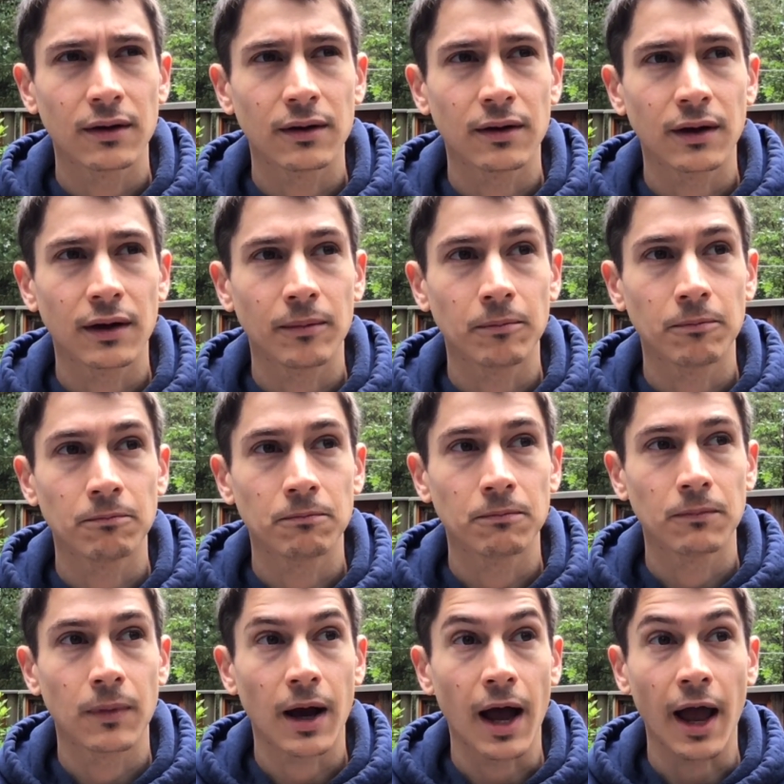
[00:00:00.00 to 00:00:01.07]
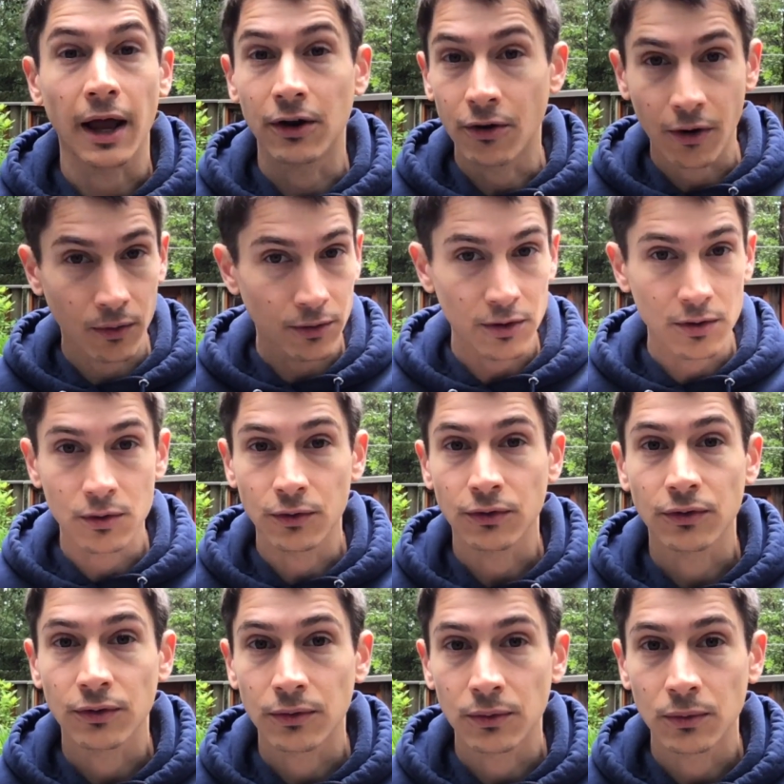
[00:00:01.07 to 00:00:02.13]
I had grown
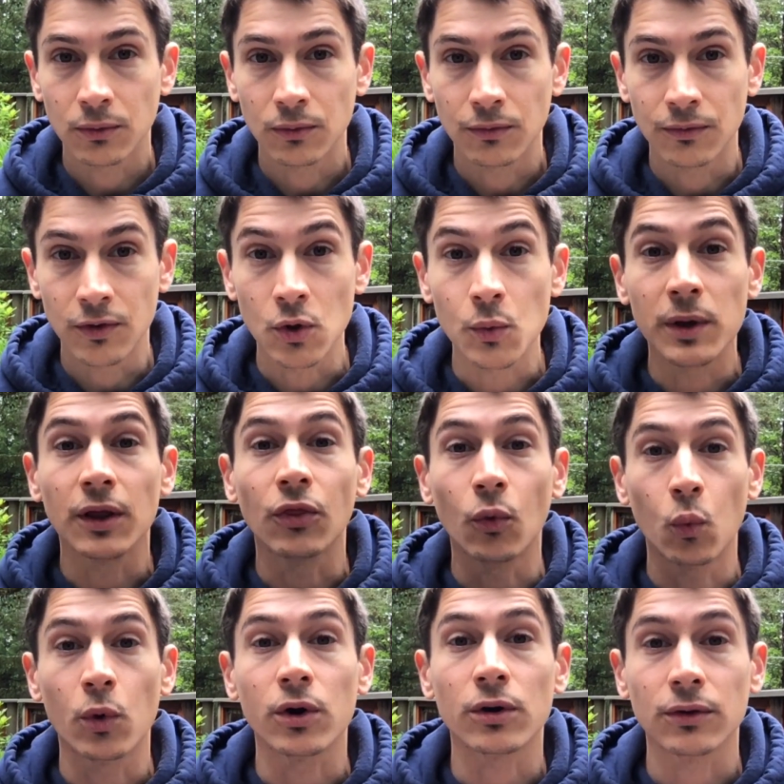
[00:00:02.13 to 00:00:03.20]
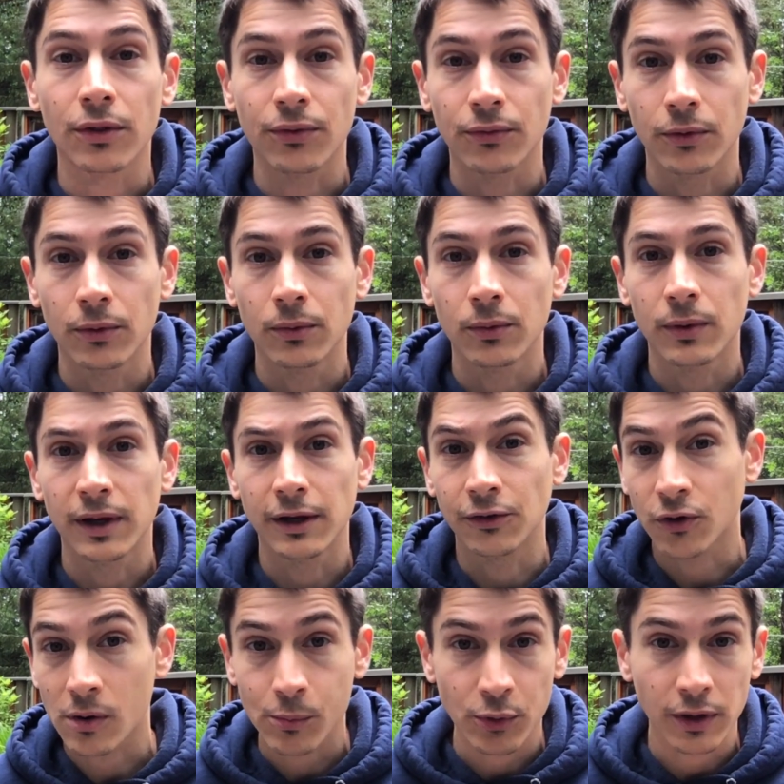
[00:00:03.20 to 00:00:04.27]
used to viewing the world through and
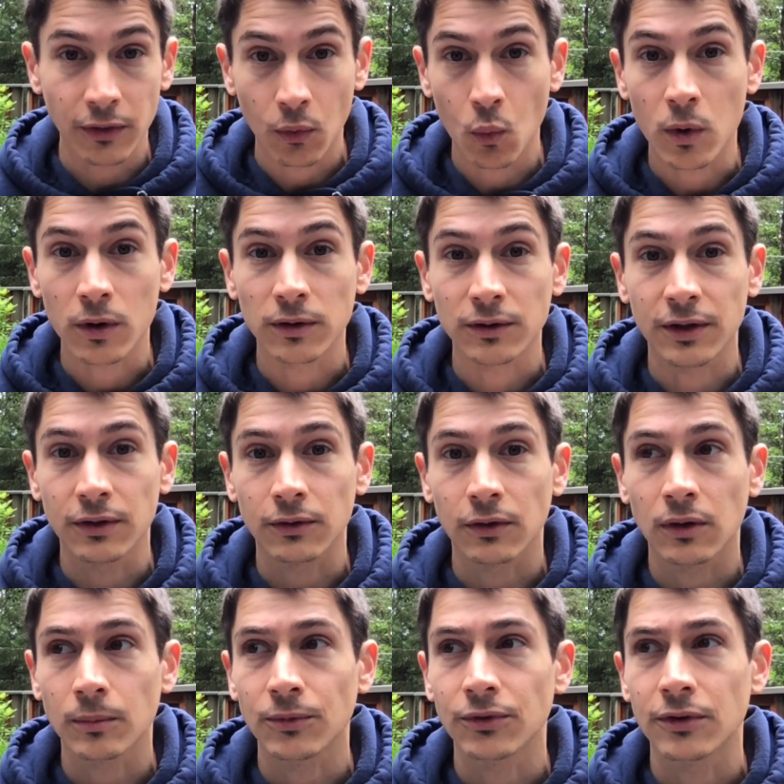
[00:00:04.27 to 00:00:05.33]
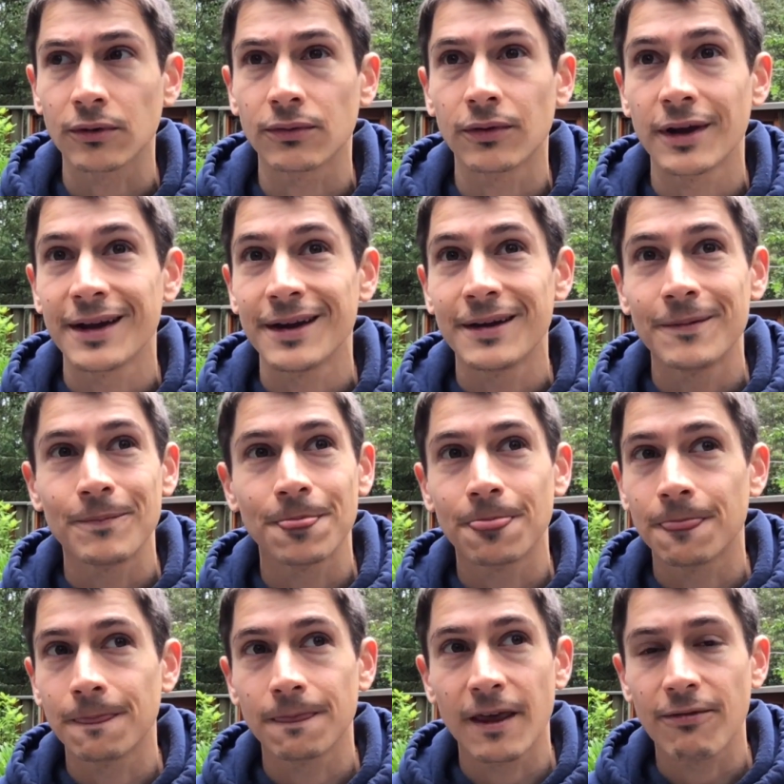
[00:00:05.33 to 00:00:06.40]
interpreting the world in terms of,
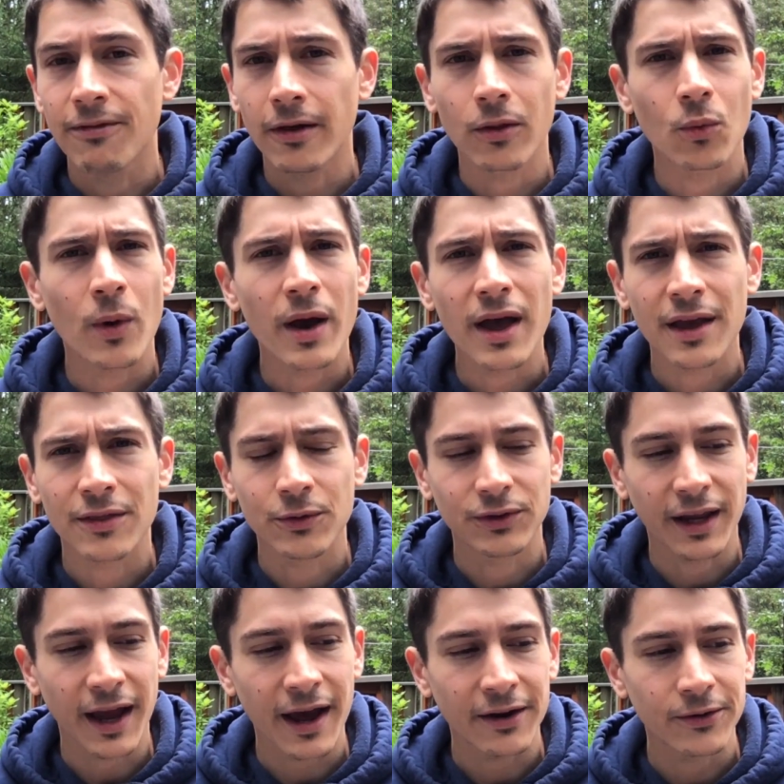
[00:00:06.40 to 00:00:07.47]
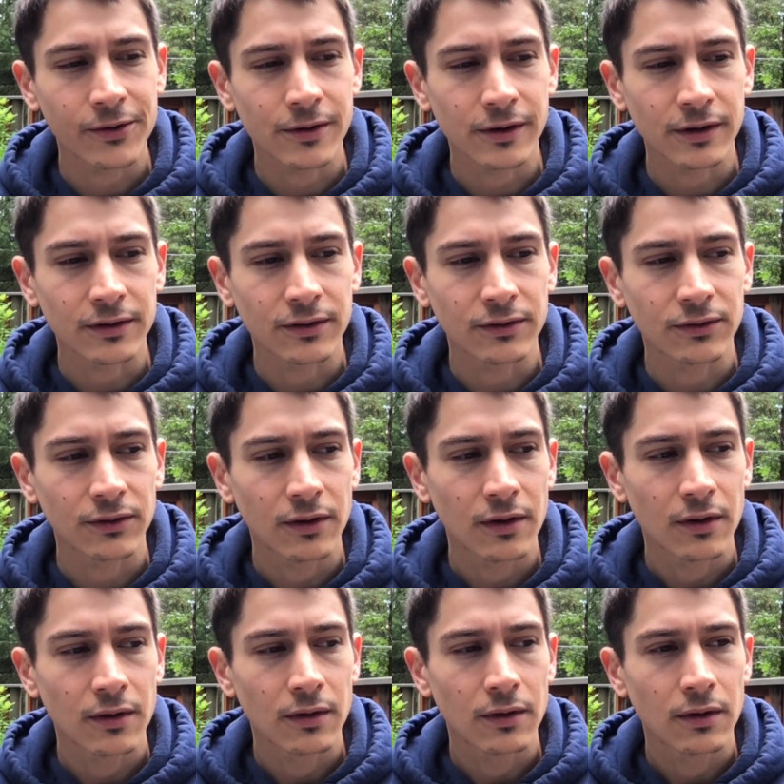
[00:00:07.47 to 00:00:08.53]
they fell away. Those categories,
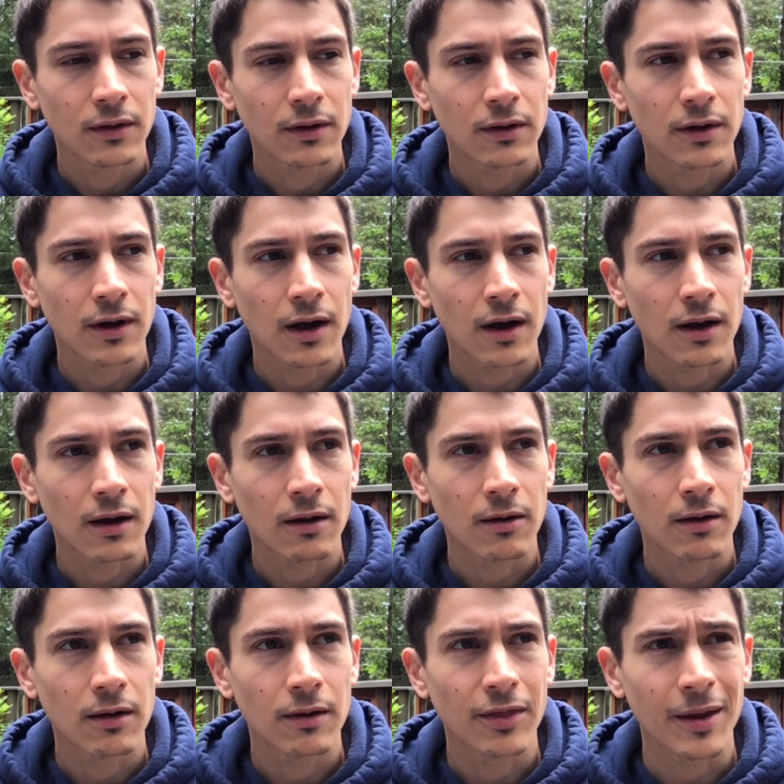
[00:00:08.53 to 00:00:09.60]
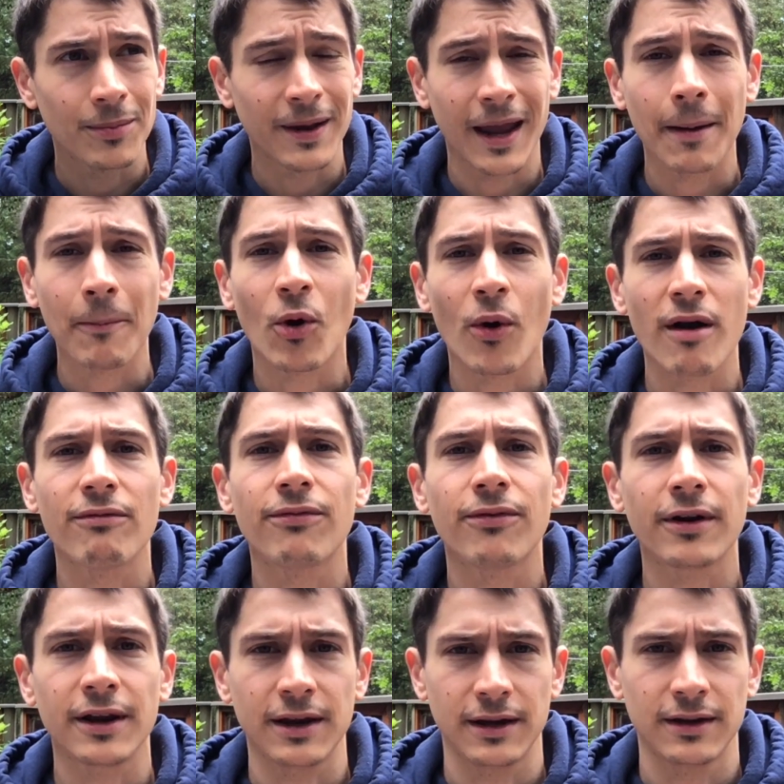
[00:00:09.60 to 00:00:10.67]
they became quite
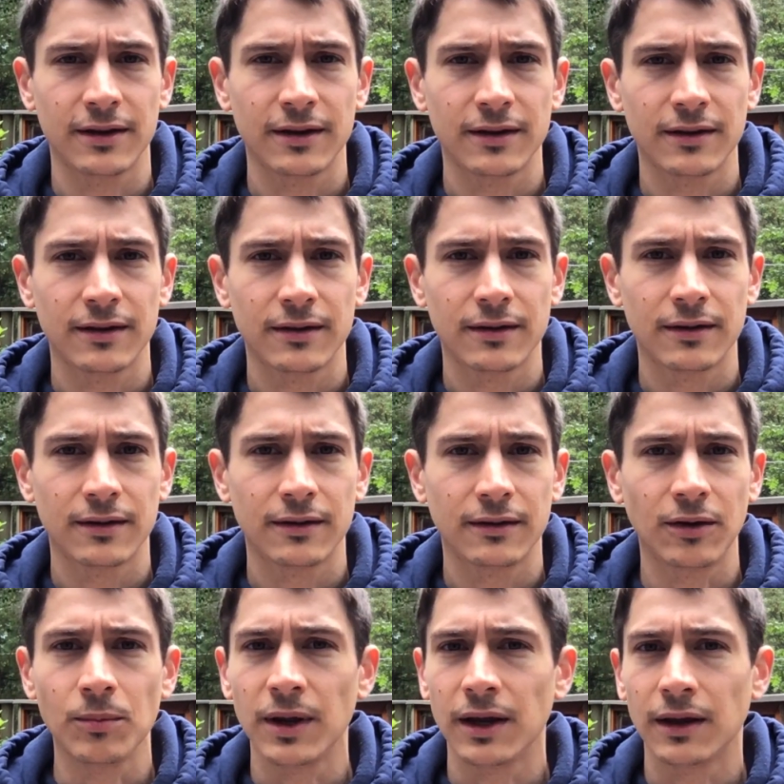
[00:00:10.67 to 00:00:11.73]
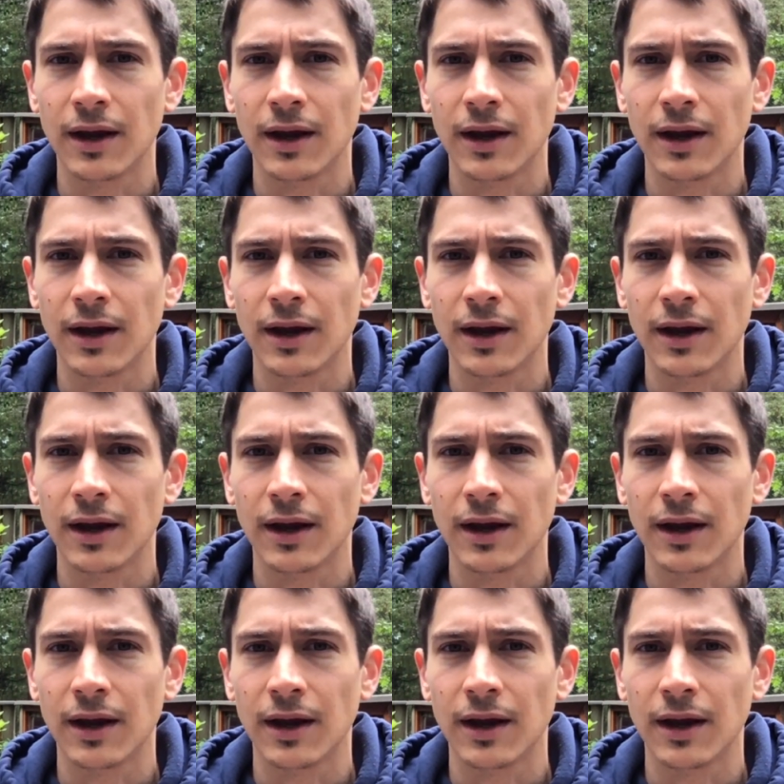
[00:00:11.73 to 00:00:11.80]
funny to me.